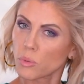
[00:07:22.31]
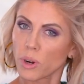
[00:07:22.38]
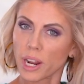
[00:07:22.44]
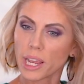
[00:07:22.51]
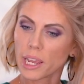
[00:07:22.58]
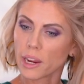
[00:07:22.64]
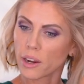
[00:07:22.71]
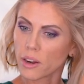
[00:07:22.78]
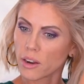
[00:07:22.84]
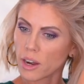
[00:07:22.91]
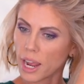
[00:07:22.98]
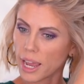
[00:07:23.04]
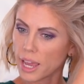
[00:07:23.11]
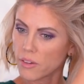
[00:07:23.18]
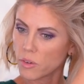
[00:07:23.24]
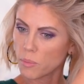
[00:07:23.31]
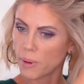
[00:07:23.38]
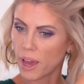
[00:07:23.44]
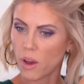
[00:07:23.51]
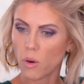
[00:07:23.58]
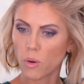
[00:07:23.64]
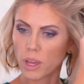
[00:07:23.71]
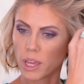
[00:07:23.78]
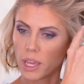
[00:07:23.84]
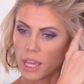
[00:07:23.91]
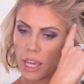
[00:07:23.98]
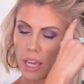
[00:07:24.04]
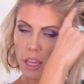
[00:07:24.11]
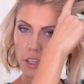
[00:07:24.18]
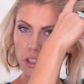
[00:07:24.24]
right here, I have about
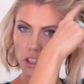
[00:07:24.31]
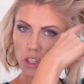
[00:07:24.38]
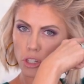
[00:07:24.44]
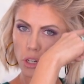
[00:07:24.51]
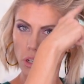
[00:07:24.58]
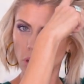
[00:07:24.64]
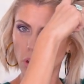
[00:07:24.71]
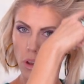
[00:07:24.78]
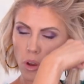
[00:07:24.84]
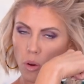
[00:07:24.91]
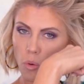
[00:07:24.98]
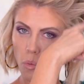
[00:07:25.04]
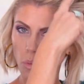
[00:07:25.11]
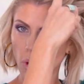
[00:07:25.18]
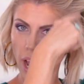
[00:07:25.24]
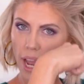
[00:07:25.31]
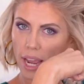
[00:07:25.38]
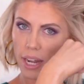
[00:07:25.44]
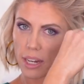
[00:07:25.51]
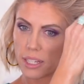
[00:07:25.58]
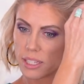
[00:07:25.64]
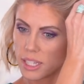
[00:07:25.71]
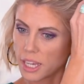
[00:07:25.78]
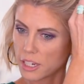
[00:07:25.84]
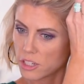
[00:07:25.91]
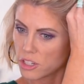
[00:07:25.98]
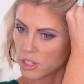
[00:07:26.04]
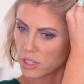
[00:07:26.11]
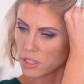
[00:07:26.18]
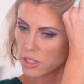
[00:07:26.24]
inch wide
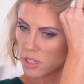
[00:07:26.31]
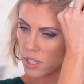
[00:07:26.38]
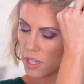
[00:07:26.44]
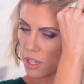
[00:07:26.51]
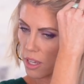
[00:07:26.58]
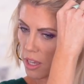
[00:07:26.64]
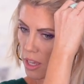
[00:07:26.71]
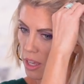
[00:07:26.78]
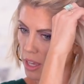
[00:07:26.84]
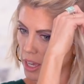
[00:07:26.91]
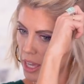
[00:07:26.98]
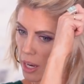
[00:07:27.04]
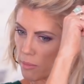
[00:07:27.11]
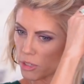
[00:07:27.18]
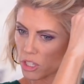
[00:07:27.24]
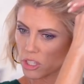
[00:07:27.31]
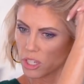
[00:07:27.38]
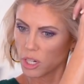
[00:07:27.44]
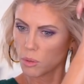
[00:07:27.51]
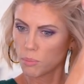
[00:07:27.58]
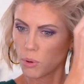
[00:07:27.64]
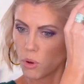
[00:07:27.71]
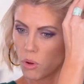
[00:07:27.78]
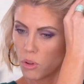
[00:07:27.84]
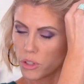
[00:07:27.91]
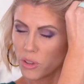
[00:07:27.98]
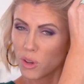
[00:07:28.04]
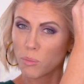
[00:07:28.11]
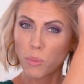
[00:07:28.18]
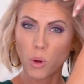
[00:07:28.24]
sections and I'm just gonna
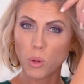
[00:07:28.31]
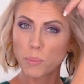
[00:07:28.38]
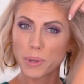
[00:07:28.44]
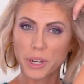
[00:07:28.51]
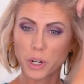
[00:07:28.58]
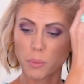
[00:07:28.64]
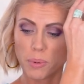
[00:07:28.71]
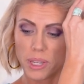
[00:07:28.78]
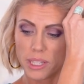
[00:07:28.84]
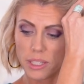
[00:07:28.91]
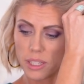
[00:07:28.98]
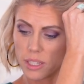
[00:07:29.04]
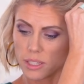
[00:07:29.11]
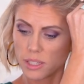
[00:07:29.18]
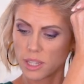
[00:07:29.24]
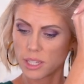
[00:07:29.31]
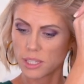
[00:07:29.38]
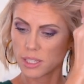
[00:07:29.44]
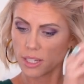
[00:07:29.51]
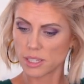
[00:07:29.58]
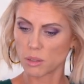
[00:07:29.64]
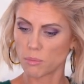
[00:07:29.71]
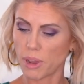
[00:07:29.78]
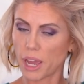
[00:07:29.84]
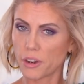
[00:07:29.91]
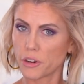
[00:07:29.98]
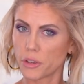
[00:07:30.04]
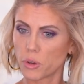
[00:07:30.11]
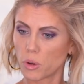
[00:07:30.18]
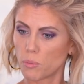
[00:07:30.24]
pull, you can pull bigger pieces. This doesn't
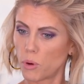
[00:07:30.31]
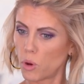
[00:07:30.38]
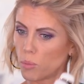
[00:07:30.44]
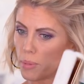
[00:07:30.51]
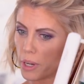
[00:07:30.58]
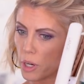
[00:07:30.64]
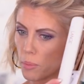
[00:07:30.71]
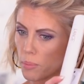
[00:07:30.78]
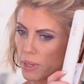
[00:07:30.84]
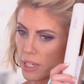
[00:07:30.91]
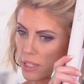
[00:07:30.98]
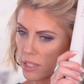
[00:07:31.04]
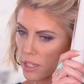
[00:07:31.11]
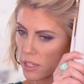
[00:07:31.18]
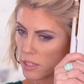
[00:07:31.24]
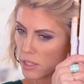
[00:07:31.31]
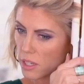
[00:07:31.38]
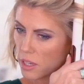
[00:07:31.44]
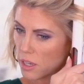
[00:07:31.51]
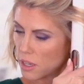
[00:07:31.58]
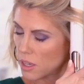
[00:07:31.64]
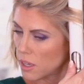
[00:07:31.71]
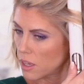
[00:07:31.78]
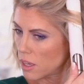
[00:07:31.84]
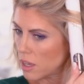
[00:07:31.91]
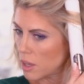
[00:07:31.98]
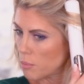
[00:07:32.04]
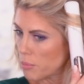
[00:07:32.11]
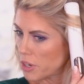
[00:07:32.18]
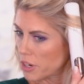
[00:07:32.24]
matter, you can pull bigger pieces,
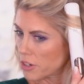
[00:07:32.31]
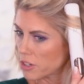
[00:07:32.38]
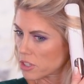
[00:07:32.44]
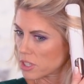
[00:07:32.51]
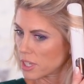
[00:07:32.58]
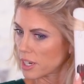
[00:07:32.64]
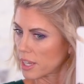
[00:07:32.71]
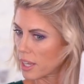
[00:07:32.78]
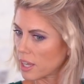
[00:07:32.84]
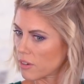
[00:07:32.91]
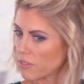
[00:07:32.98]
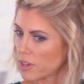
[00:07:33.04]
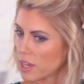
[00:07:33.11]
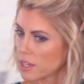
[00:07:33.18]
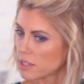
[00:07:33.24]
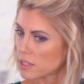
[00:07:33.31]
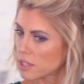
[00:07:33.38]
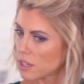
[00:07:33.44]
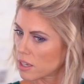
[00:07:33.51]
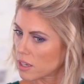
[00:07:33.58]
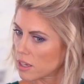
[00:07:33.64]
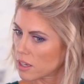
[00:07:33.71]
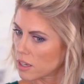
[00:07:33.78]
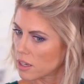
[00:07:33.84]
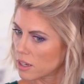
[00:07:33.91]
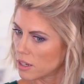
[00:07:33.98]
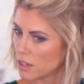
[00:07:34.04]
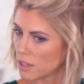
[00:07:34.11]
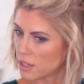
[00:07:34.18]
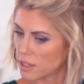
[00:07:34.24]
but you're just gonna give it
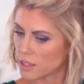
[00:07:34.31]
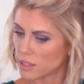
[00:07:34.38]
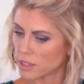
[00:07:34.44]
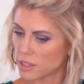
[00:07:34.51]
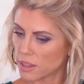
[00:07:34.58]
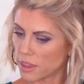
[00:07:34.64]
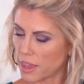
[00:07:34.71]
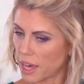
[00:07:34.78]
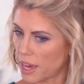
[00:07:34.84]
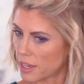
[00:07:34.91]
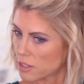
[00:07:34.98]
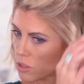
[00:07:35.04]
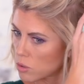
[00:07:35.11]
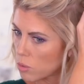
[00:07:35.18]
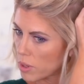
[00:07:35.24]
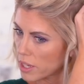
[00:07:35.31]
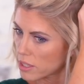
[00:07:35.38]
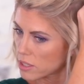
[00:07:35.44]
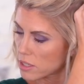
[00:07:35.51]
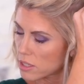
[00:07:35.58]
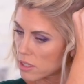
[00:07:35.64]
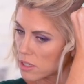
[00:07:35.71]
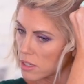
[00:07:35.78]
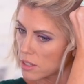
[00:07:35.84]
that twist.